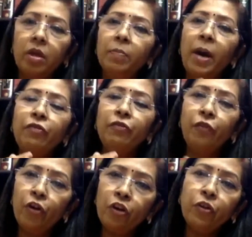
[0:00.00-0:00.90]
Part
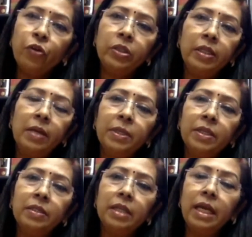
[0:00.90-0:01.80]
4 of your
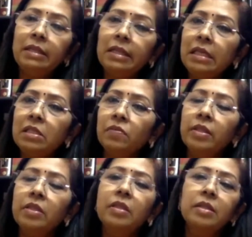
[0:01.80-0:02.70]
syllabus, it deals
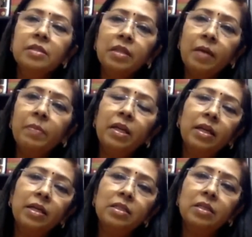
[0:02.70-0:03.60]
with Slum
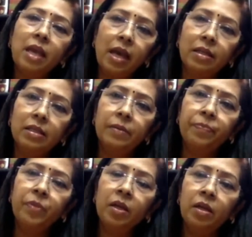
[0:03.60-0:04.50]
Clearance Act.
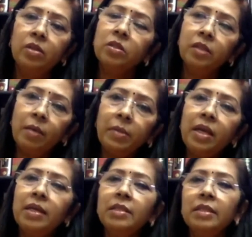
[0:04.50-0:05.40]
The Slum
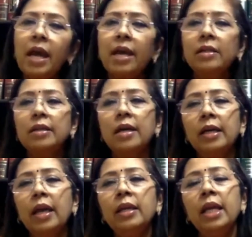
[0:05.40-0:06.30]
Clearance Act,
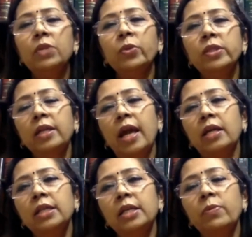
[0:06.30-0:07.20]
again, it was
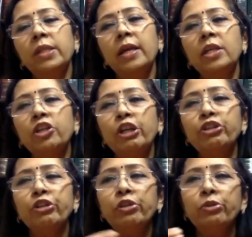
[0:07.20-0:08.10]
enacted with the
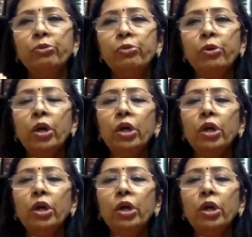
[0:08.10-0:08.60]
intention to